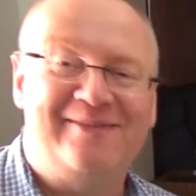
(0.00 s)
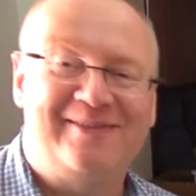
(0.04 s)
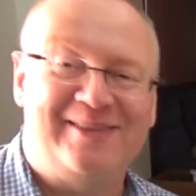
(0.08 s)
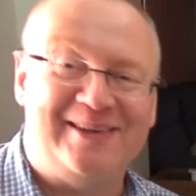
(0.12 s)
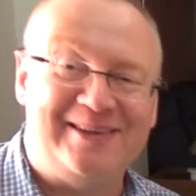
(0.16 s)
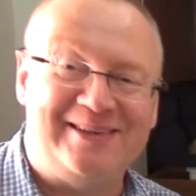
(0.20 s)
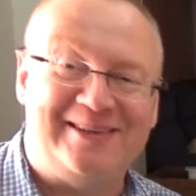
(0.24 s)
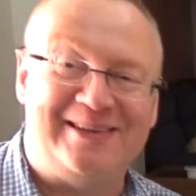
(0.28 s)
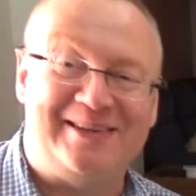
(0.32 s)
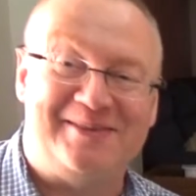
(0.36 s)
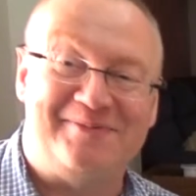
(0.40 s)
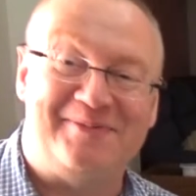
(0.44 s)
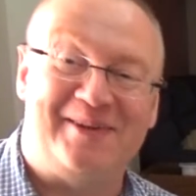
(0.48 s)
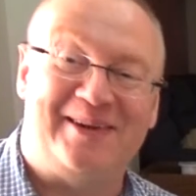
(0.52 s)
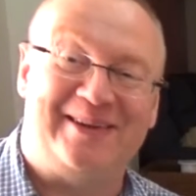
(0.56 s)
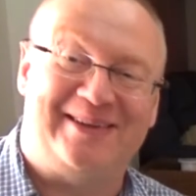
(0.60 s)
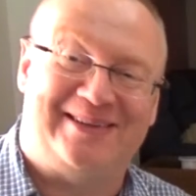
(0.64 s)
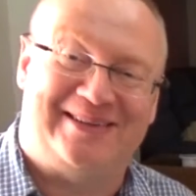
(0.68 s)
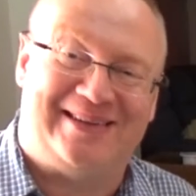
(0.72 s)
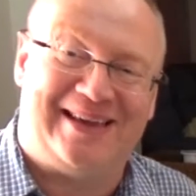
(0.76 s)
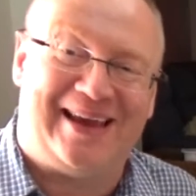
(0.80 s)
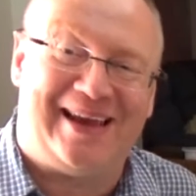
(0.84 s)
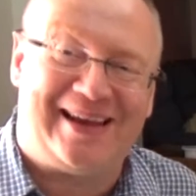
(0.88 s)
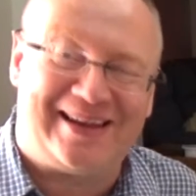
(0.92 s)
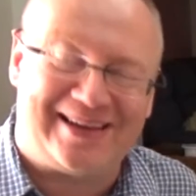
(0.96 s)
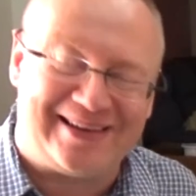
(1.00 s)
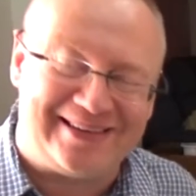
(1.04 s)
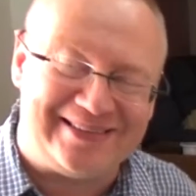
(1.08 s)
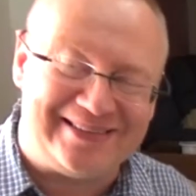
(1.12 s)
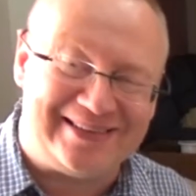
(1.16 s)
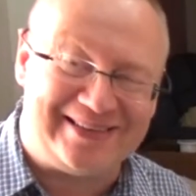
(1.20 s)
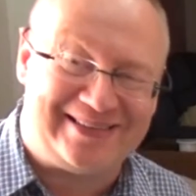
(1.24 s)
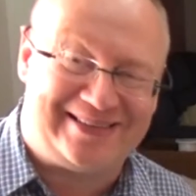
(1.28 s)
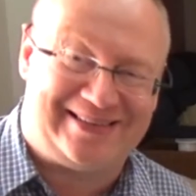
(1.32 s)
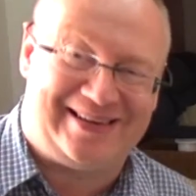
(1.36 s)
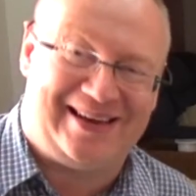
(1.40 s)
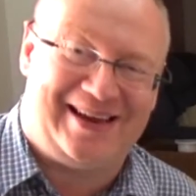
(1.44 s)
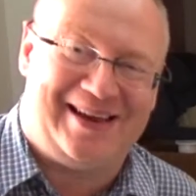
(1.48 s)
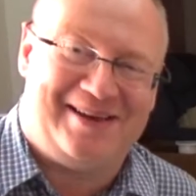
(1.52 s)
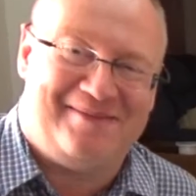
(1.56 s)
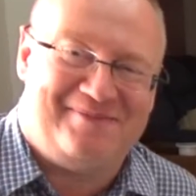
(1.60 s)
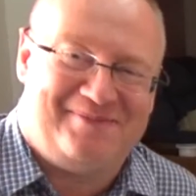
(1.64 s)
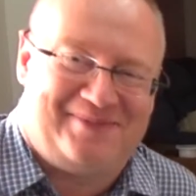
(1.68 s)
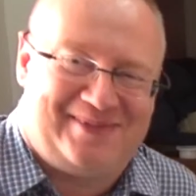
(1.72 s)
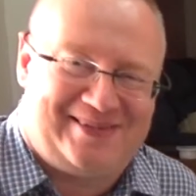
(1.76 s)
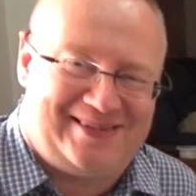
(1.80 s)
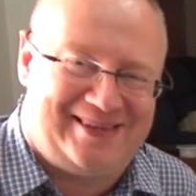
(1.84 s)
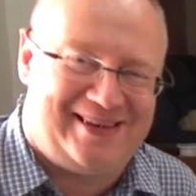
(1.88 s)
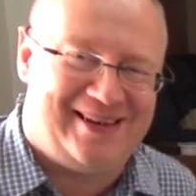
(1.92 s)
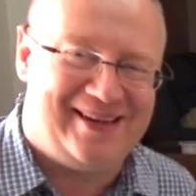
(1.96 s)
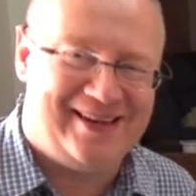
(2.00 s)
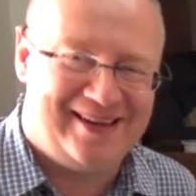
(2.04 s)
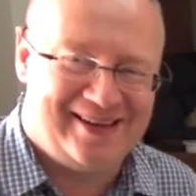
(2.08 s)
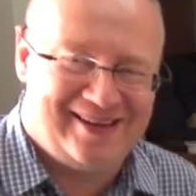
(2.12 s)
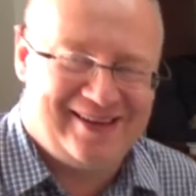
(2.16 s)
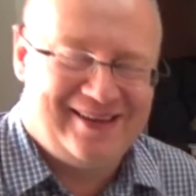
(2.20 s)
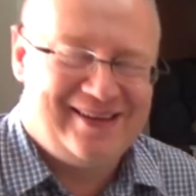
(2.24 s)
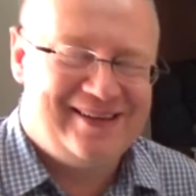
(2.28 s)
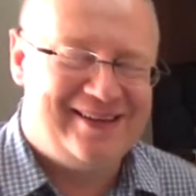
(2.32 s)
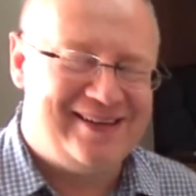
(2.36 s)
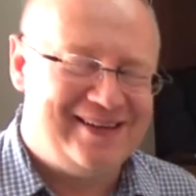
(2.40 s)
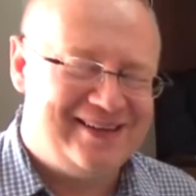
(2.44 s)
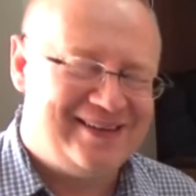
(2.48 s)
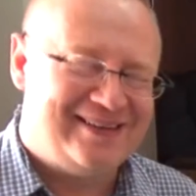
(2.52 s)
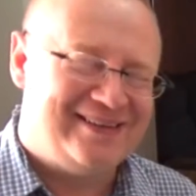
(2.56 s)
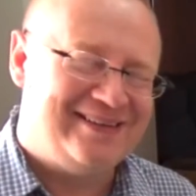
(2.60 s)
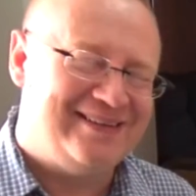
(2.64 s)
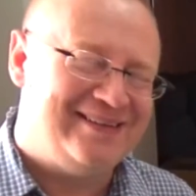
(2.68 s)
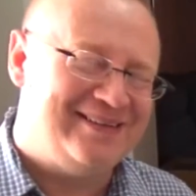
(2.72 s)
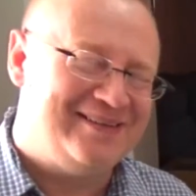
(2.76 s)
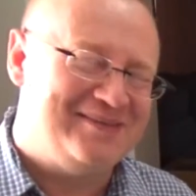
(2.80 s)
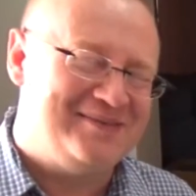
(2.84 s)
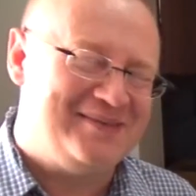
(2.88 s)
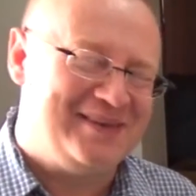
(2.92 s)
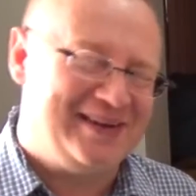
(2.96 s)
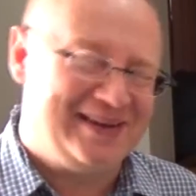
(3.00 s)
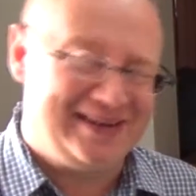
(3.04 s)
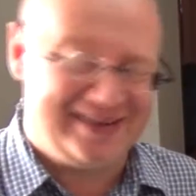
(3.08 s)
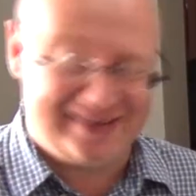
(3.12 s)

this is my second attempt. Oh my